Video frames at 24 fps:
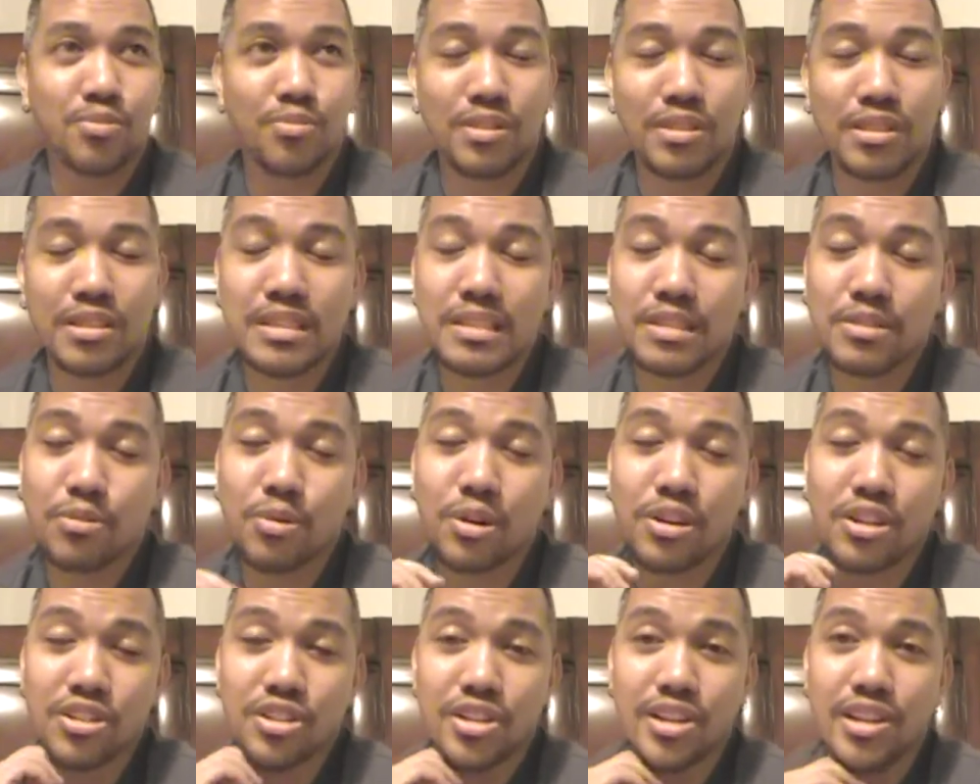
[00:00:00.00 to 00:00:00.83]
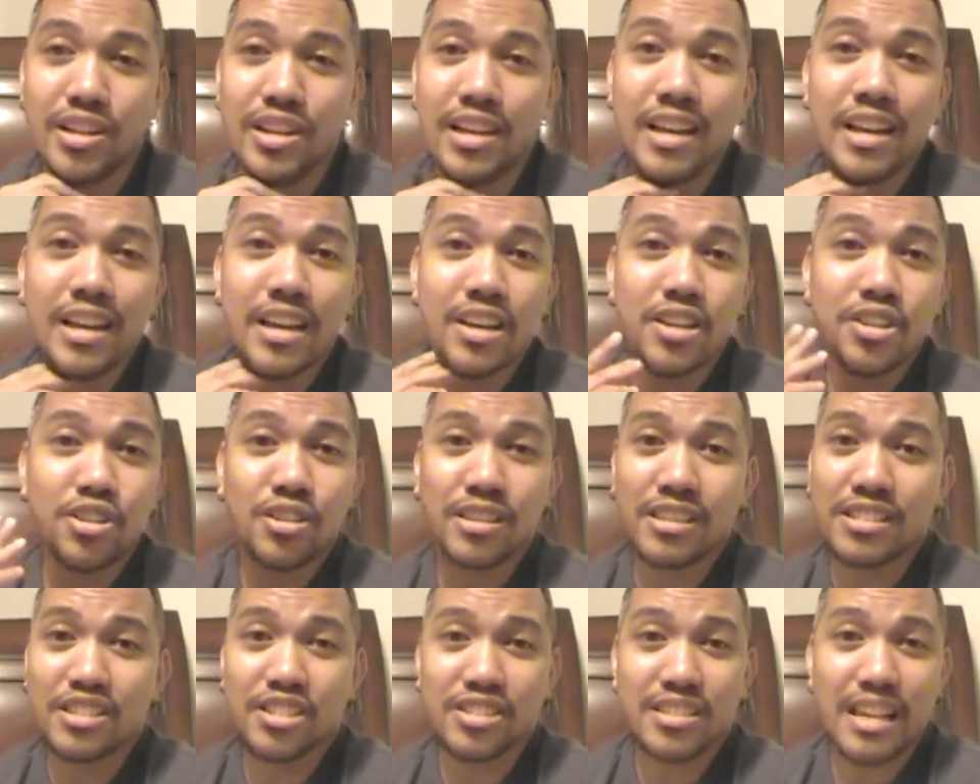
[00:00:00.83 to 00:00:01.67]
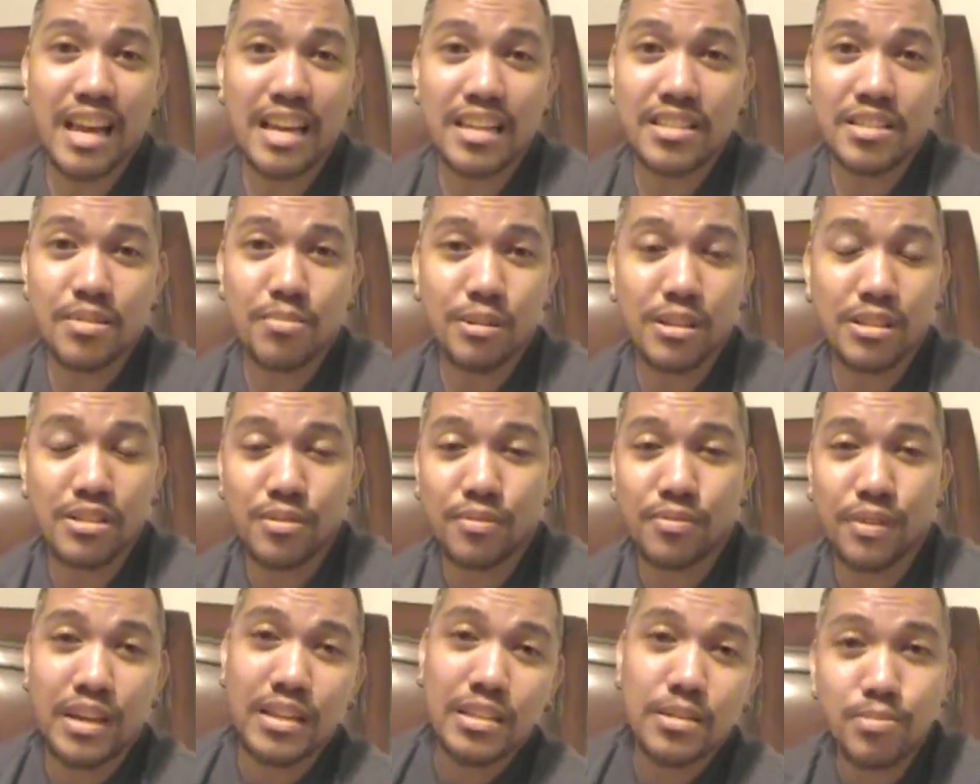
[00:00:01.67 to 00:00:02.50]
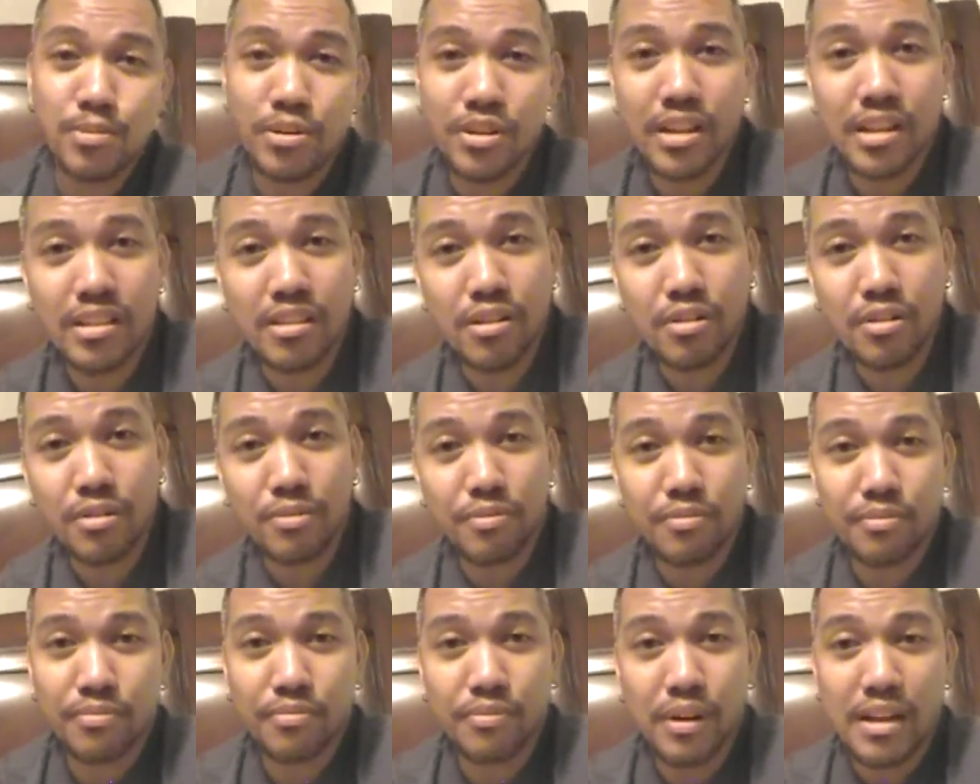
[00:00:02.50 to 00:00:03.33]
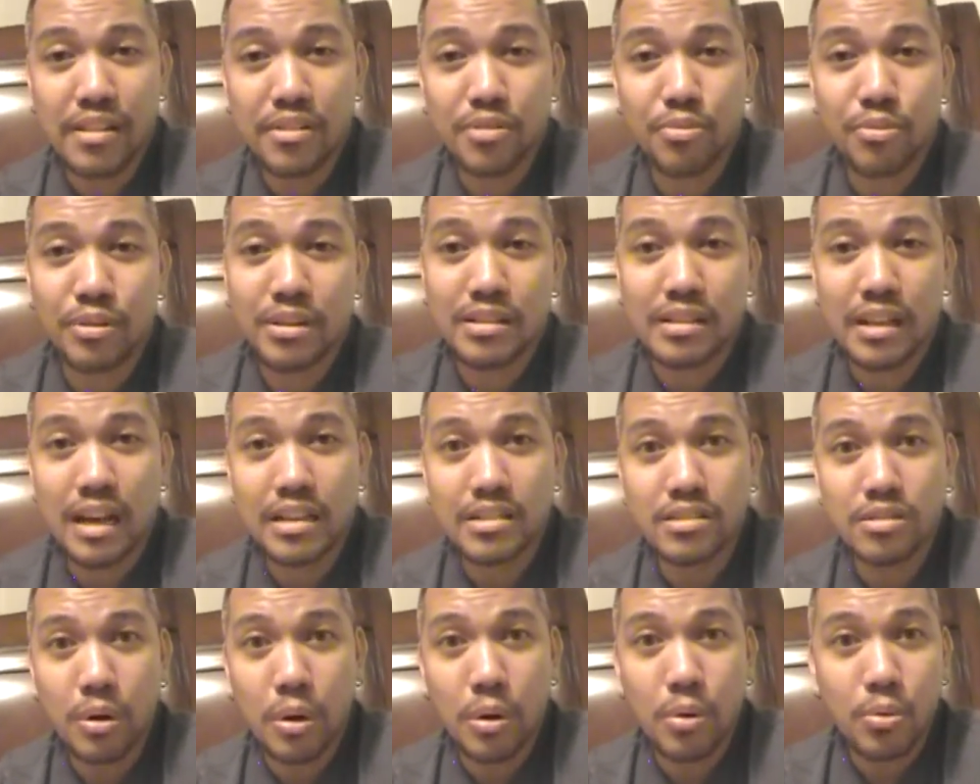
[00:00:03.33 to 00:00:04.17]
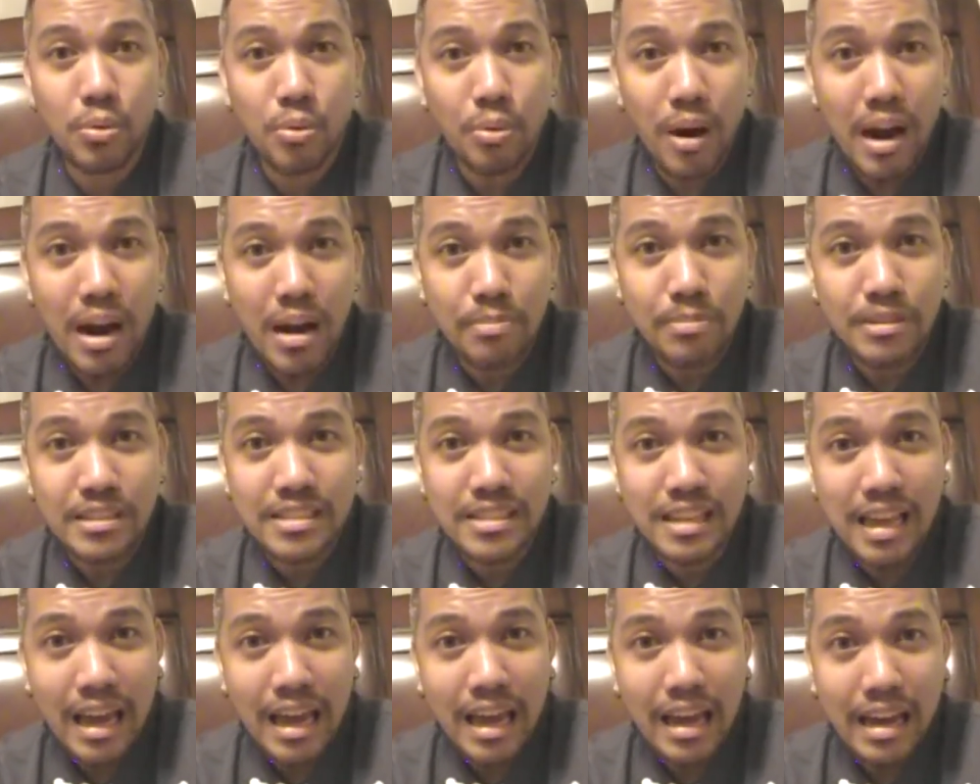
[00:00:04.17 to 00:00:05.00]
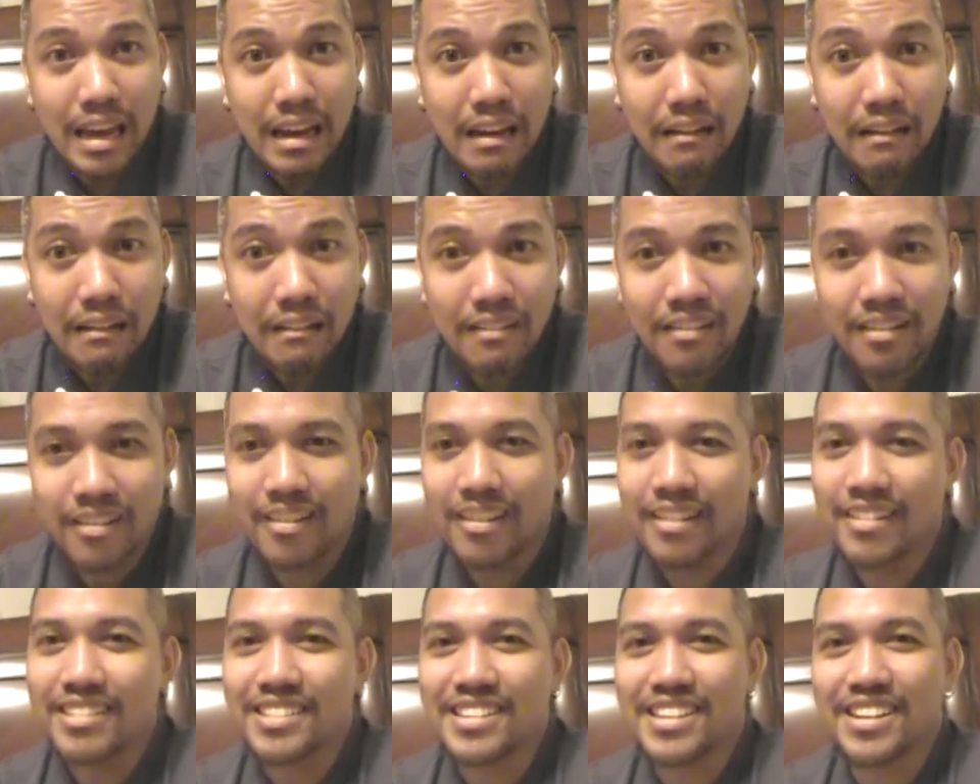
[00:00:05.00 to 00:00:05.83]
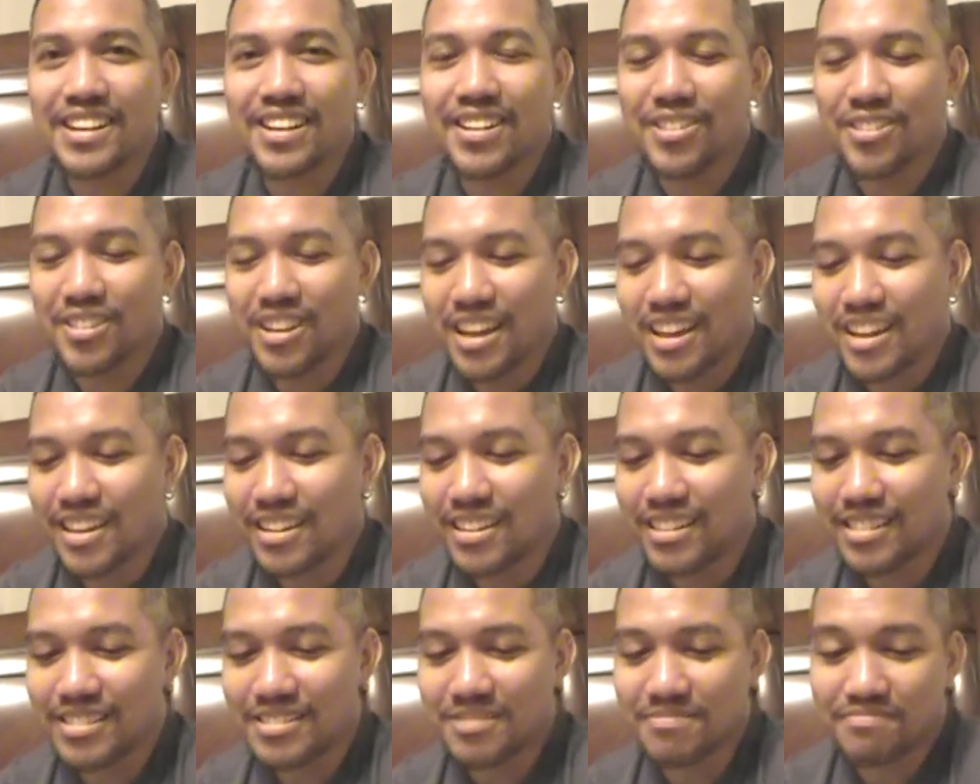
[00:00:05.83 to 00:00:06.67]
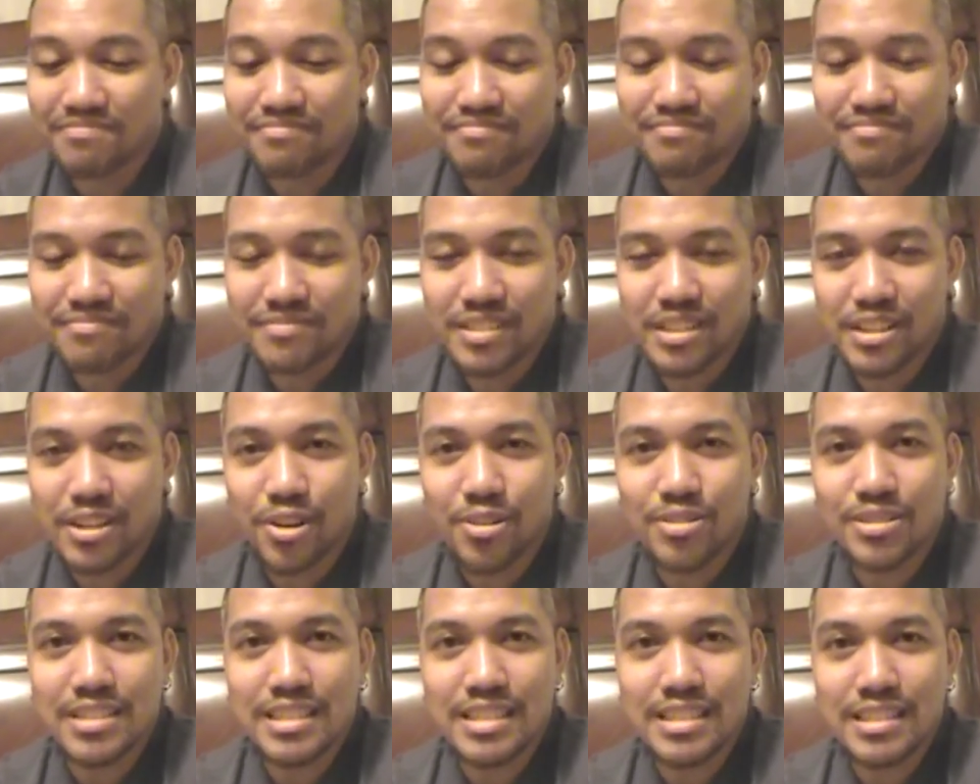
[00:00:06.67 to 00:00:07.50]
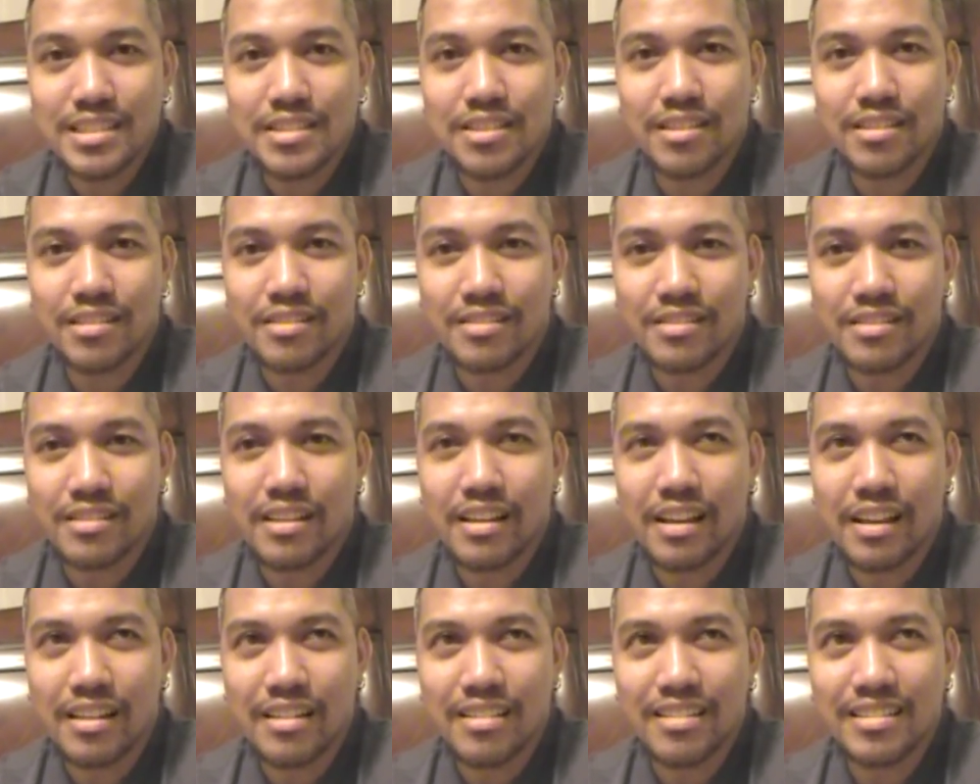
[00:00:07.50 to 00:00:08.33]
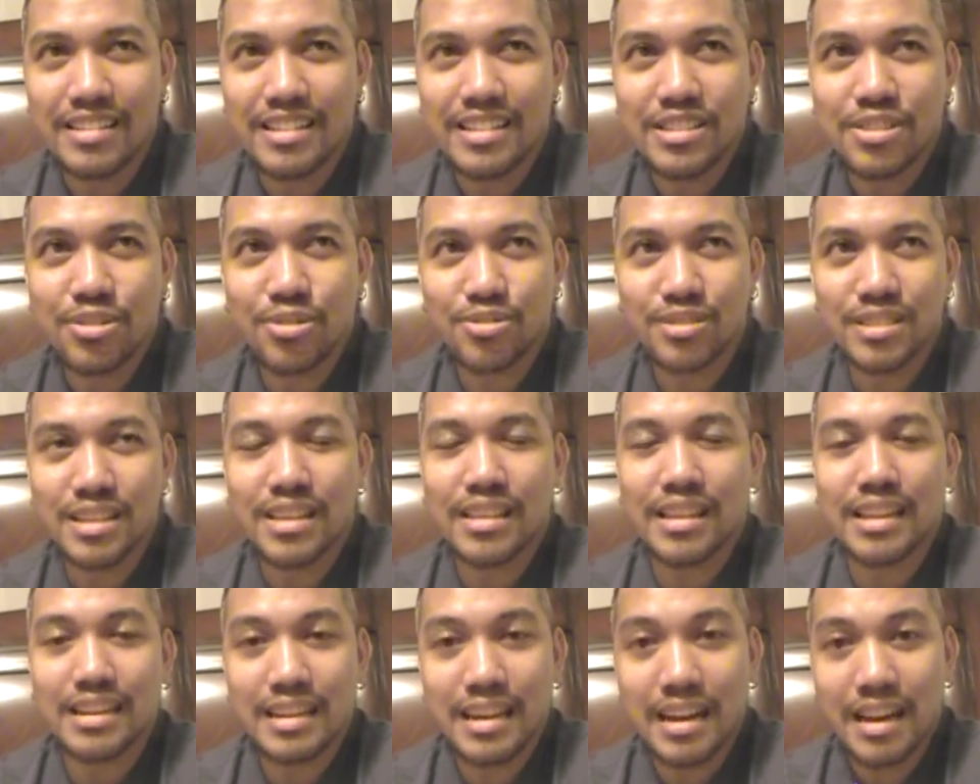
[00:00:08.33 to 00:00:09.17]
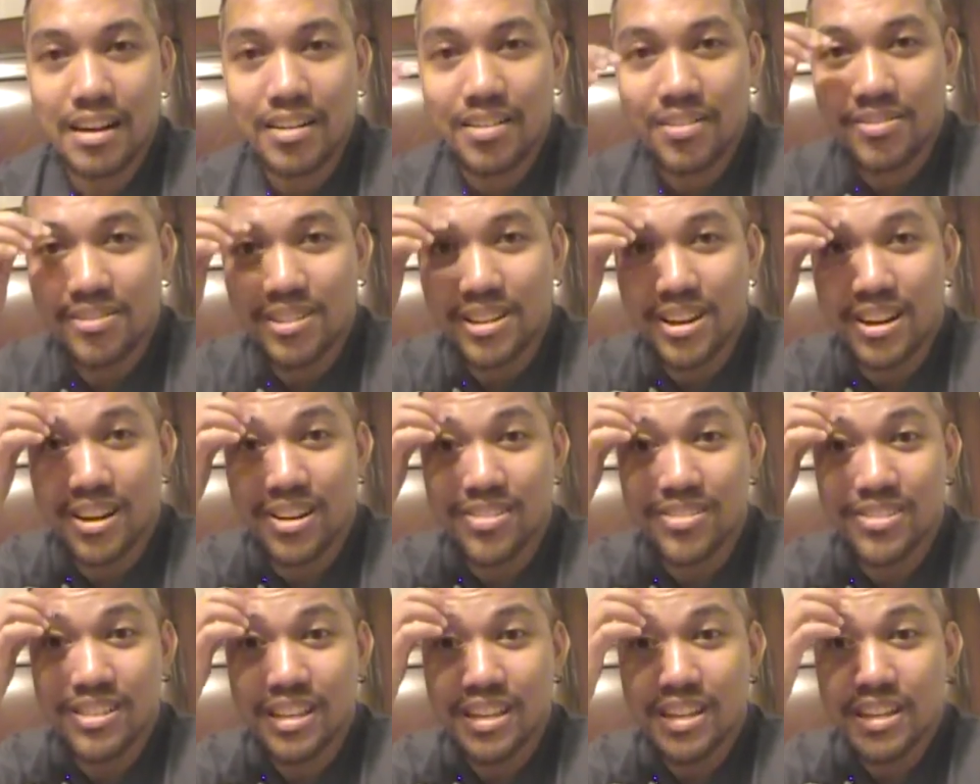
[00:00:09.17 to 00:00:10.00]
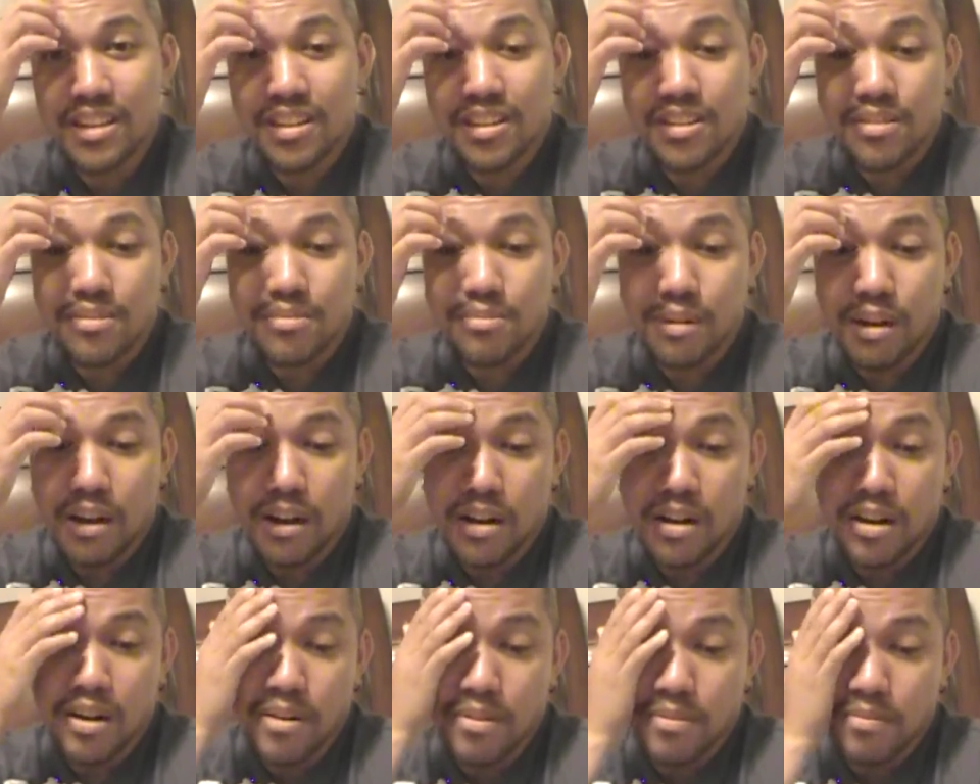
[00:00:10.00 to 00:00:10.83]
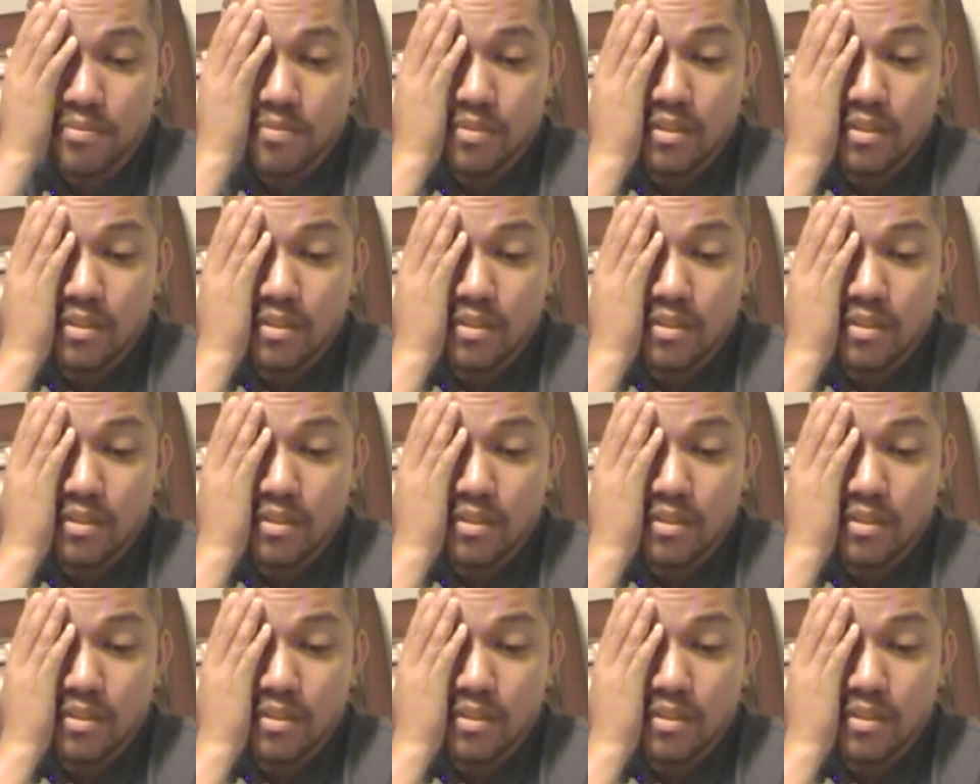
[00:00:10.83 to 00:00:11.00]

with this question you can just add somebody to facebook and they'll finally realize oh crap he's gay you know and you know it's easy easier said than done, you know. Um,